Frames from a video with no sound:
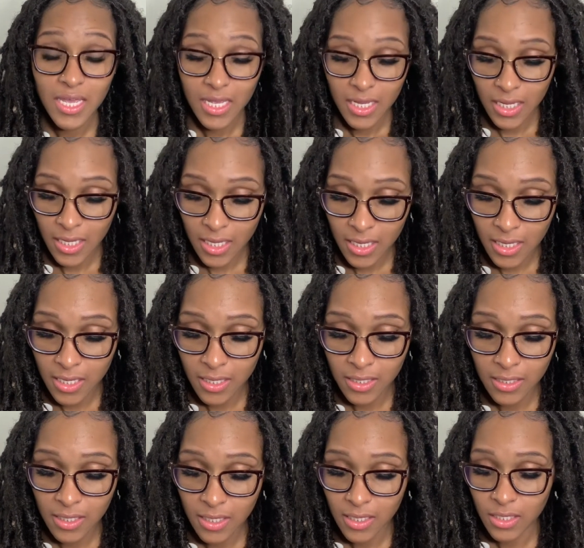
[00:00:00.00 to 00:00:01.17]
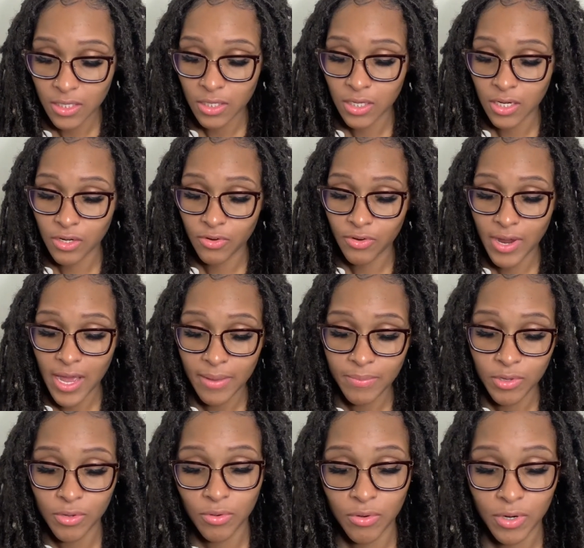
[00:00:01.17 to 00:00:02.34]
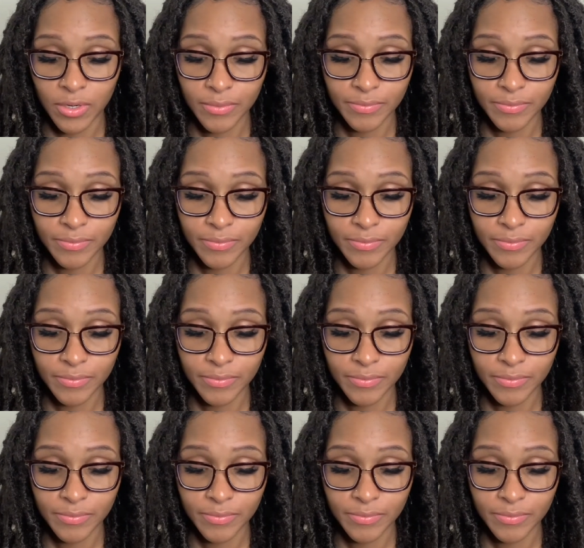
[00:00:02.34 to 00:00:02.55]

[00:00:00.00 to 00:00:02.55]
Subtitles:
and you're gonna grab your